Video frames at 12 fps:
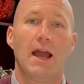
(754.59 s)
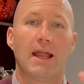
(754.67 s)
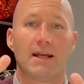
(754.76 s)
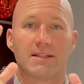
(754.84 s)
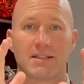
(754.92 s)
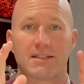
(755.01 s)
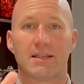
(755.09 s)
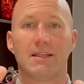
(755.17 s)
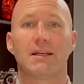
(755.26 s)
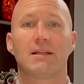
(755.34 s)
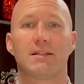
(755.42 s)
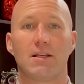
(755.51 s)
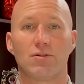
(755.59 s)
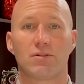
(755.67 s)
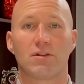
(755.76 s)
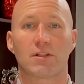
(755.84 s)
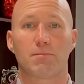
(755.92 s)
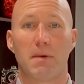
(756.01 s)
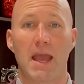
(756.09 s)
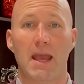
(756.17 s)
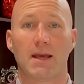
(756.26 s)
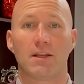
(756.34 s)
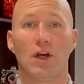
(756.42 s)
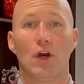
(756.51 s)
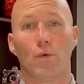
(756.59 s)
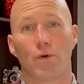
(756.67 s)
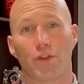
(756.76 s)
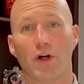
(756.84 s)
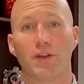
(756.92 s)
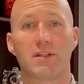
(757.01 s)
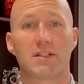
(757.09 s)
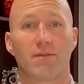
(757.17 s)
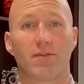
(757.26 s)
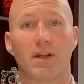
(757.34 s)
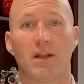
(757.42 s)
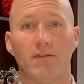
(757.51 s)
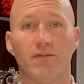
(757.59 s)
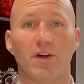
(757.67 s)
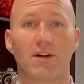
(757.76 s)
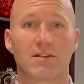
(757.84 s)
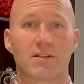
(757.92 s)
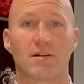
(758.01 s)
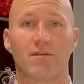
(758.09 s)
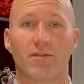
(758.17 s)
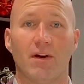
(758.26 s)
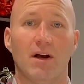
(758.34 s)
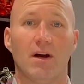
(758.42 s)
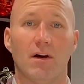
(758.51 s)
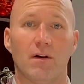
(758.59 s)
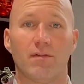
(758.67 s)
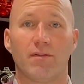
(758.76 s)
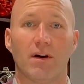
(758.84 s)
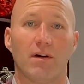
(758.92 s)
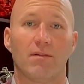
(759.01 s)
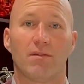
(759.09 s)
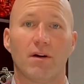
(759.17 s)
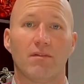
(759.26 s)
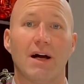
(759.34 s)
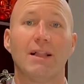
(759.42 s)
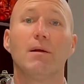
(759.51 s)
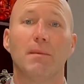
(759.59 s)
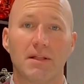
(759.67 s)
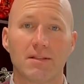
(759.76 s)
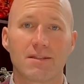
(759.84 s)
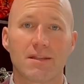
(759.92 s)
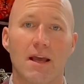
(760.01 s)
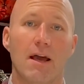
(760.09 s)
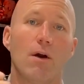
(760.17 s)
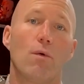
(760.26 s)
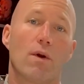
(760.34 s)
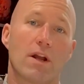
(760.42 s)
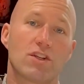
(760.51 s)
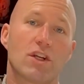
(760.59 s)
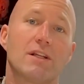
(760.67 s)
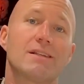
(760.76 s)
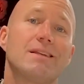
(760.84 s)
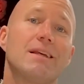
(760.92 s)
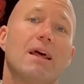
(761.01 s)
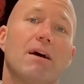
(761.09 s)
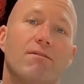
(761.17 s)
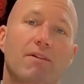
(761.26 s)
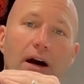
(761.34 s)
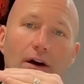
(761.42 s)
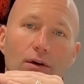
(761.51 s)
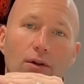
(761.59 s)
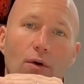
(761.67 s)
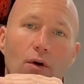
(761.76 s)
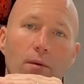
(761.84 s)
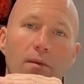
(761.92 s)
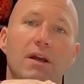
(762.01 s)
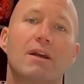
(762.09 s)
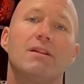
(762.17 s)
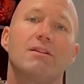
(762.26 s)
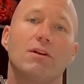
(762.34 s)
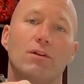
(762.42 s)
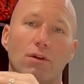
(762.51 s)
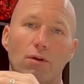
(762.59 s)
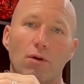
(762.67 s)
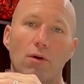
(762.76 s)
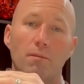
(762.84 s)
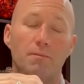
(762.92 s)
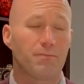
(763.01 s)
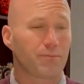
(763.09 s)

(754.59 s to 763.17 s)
And as the city continues to expand with all these different influxes of, of, of, of elements, we're actually going to see that value of the home continue to grow.